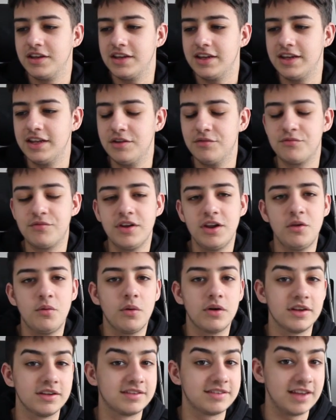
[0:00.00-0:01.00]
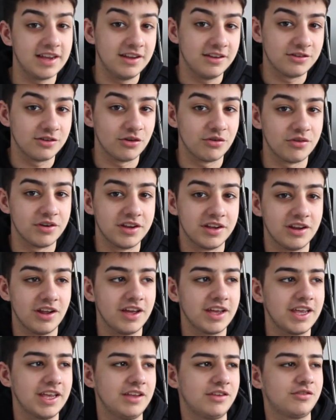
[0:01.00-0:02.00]
he didn't really want to say sorry.
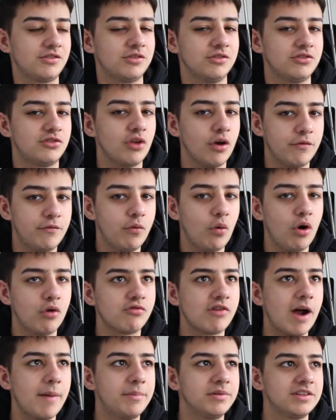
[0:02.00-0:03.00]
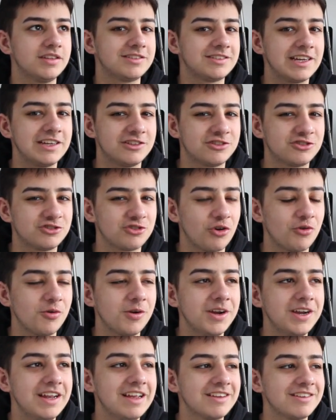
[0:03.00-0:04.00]
Like, it's because for a rapper to say
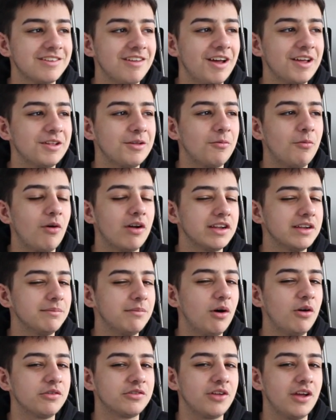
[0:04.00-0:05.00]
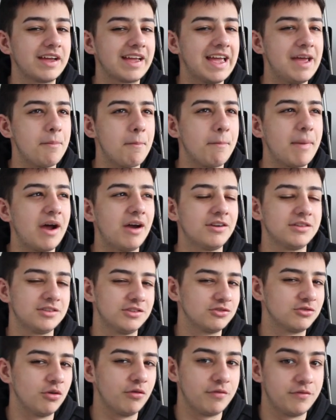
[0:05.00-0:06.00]
sorry, it's like the one of the most like
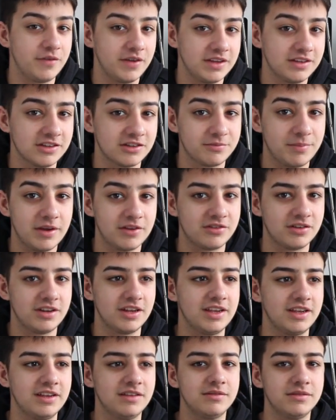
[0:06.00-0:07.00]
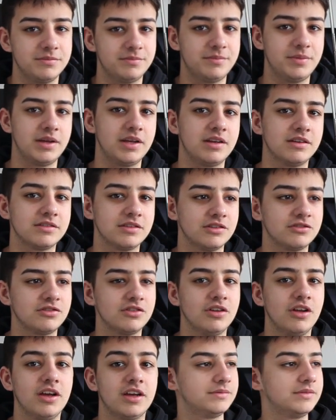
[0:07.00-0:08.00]
embarrassing sort of things, especially being such
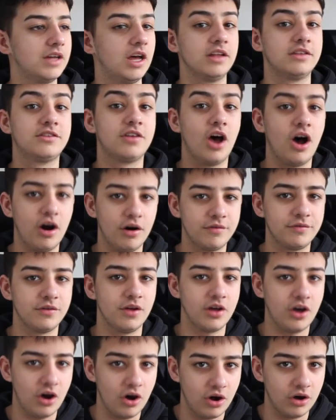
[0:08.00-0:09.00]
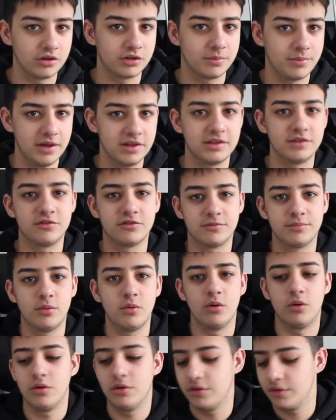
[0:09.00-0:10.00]
a like a tough, like hard competitive
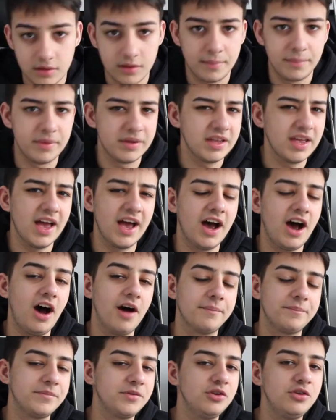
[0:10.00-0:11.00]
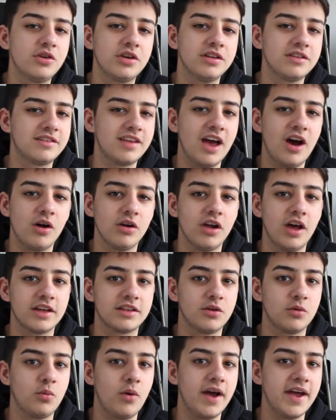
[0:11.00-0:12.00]
sport. But yeah, I, you can tell
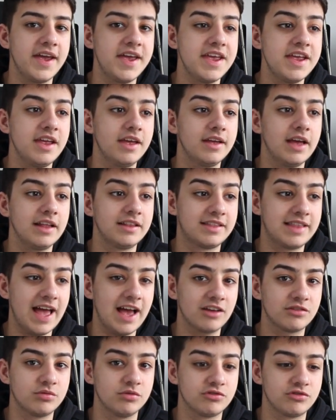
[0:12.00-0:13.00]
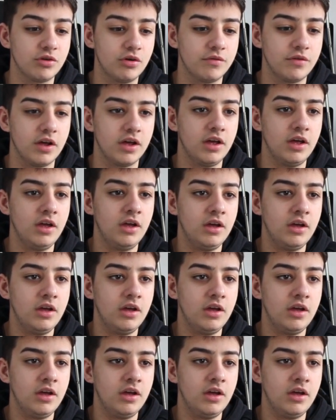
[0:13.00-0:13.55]
like the way Dax was sort of like,